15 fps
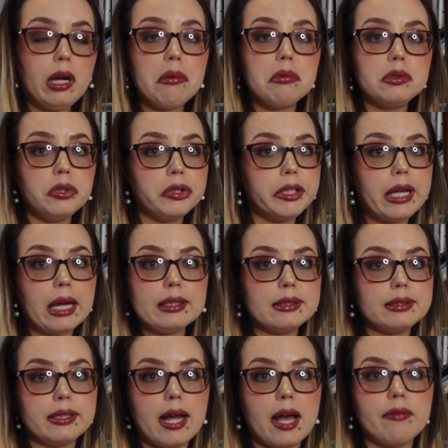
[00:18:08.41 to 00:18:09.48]
I was looking at
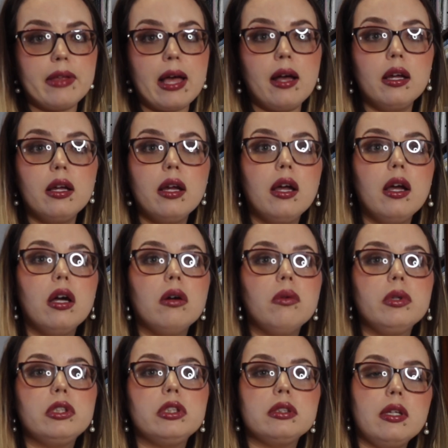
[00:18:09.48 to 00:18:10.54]
doesn't have that,
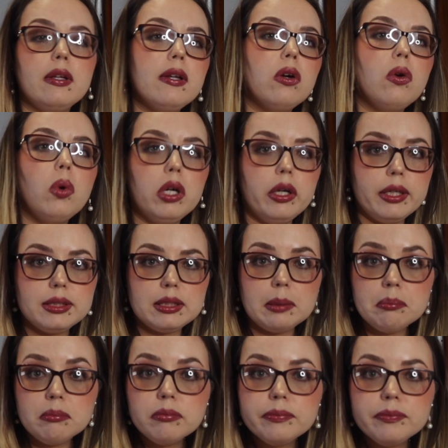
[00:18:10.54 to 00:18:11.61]
which is a little
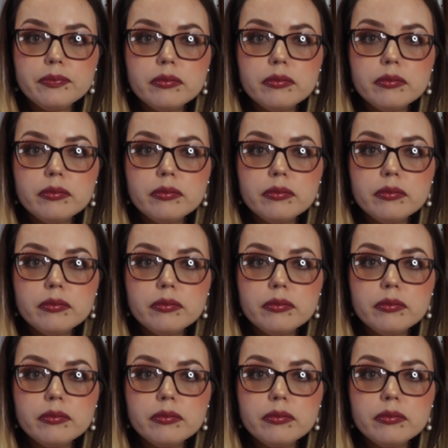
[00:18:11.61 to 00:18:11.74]
worrisome,